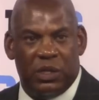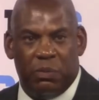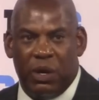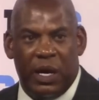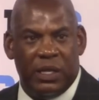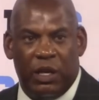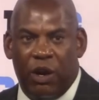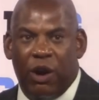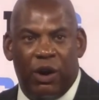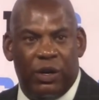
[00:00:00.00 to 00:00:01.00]
surprised at
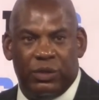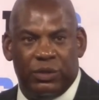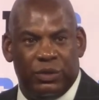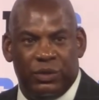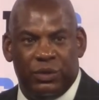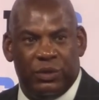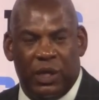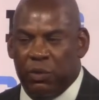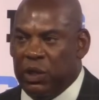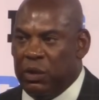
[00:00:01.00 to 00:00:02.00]
all.
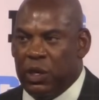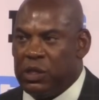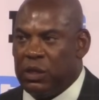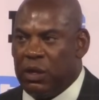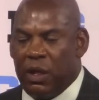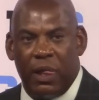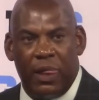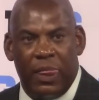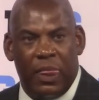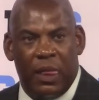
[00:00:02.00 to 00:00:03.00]
I really wasn't.
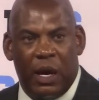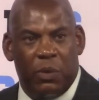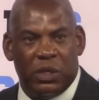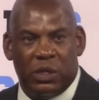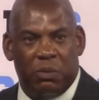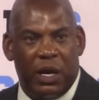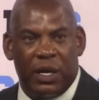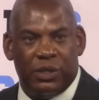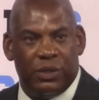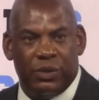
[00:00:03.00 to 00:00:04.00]
I wasn't surprised.